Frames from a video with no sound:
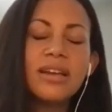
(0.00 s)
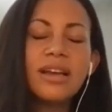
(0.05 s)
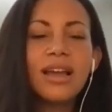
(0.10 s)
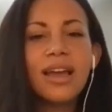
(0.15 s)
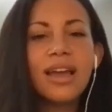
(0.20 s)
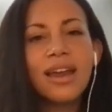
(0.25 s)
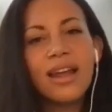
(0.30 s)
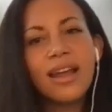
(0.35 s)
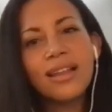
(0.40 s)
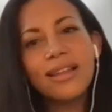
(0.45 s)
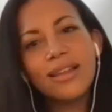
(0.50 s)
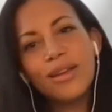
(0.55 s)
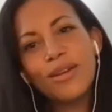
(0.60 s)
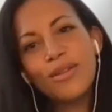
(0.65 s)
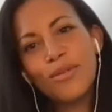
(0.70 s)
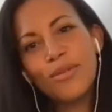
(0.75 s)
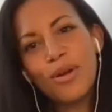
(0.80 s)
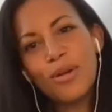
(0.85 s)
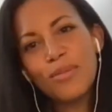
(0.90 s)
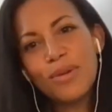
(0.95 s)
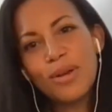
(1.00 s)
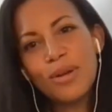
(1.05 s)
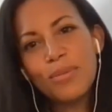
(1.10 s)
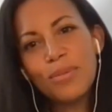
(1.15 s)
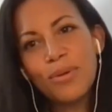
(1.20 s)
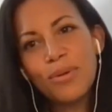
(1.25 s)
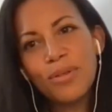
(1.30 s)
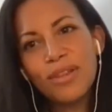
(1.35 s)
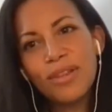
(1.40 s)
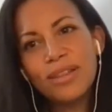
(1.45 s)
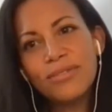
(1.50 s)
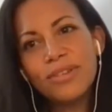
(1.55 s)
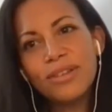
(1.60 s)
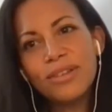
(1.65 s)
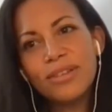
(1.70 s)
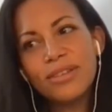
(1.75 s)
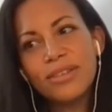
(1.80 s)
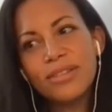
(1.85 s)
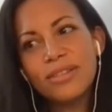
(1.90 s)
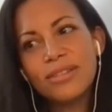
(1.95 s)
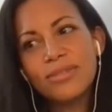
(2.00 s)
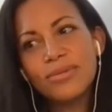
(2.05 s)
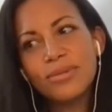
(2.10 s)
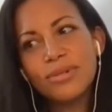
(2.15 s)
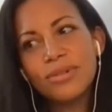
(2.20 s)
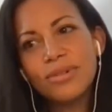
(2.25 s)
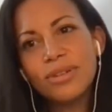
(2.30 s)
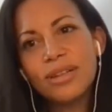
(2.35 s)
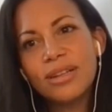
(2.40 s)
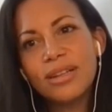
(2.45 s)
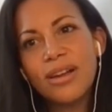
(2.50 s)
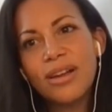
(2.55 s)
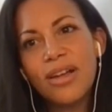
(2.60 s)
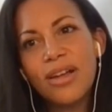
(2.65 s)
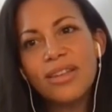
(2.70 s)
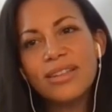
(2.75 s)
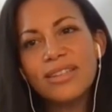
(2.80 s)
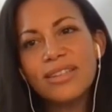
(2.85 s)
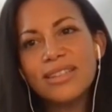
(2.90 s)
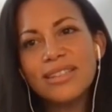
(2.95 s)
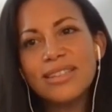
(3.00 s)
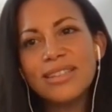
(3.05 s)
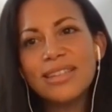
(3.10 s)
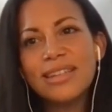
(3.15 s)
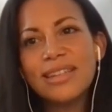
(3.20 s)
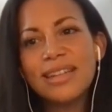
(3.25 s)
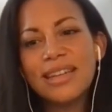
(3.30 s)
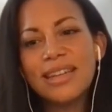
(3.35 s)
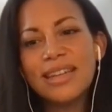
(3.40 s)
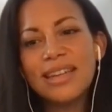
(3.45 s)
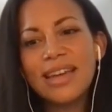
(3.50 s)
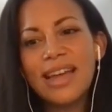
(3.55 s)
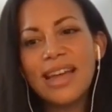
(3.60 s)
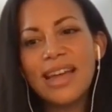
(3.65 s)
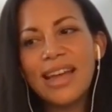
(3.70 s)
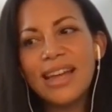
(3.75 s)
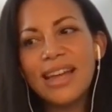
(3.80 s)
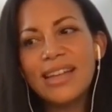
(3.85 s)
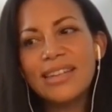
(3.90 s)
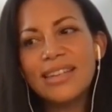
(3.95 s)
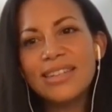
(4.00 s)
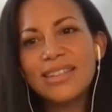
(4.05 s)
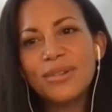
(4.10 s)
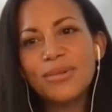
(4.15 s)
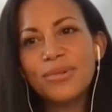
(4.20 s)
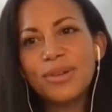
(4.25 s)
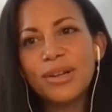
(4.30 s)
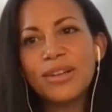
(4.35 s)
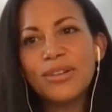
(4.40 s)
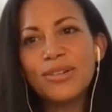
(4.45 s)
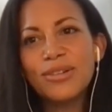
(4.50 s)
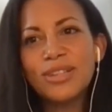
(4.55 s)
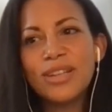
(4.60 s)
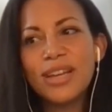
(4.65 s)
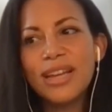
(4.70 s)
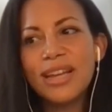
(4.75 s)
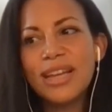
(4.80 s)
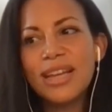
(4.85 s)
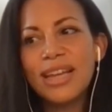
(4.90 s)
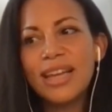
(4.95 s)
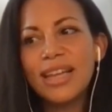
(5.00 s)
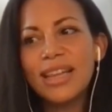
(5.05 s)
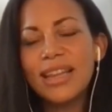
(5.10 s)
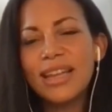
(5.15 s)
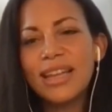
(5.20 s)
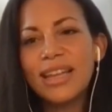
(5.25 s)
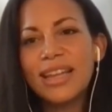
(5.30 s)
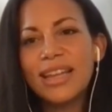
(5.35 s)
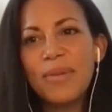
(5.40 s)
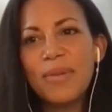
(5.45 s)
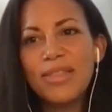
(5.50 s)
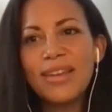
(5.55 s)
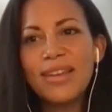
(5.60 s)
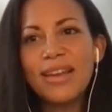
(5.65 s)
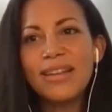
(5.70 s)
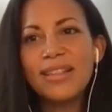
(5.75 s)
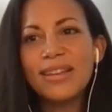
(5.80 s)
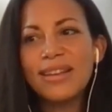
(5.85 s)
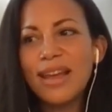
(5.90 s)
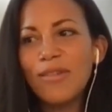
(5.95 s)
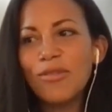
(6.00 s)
can I leave on people that feels rooted in authenticity and a real understanding that at the end of the day,